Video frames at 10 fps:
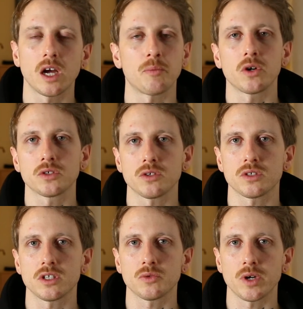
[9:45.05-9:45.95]
approach
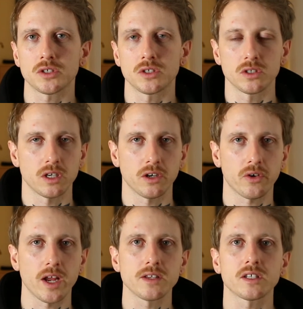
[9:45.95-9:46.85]
those situations and
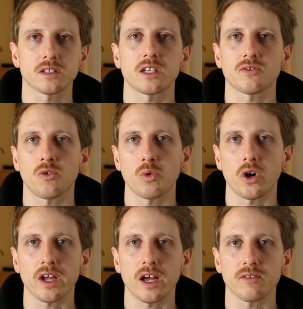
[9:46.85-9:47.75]
create successful
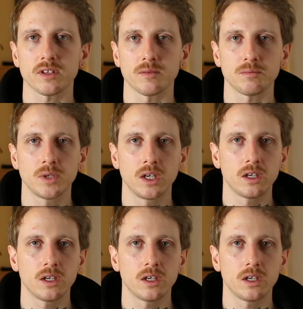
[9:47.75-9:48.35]
work out of them,